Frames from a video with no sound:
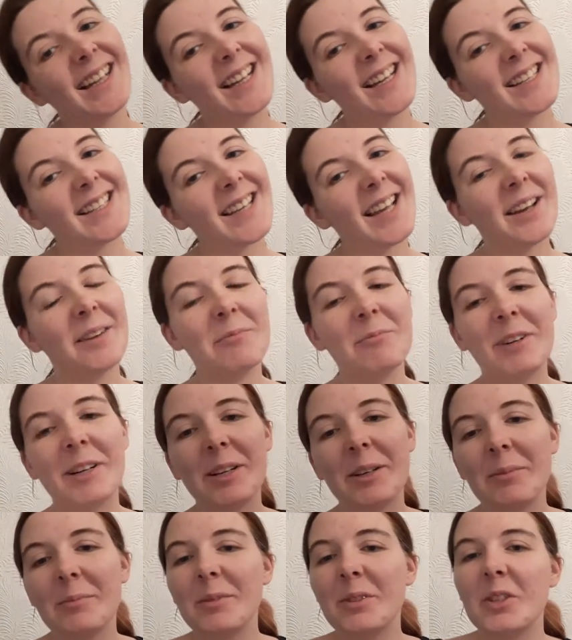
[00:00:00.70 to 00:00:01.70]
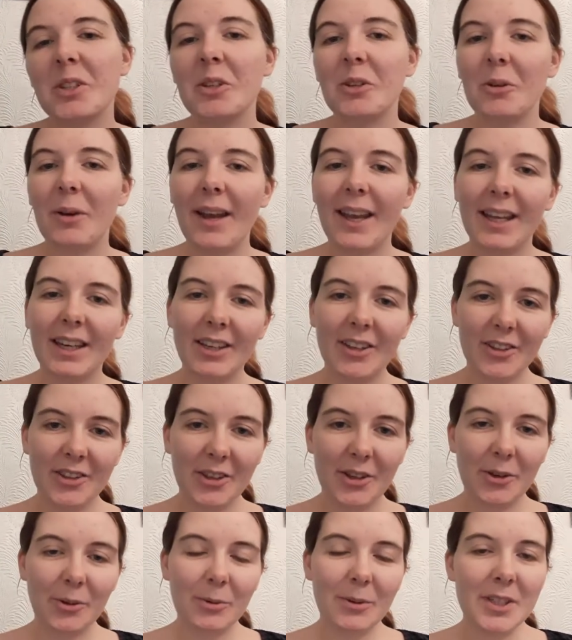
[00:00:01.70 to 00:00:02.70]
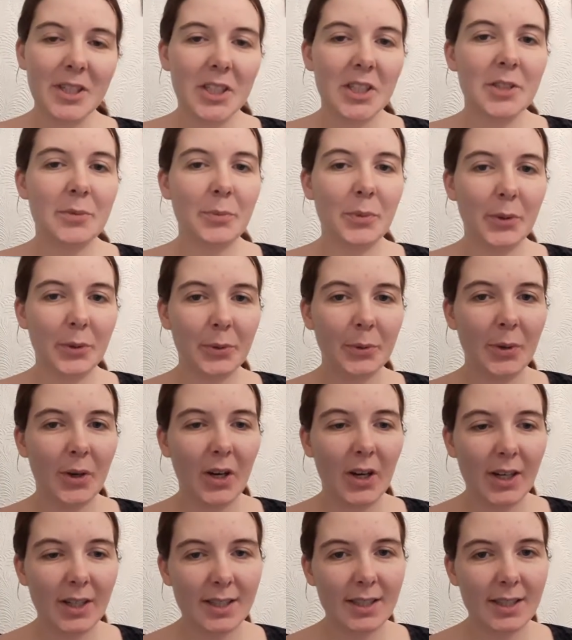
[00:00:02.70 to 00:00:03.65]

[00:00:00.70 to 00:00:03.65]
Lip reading: guys, and welcome to another Witch's Boudoir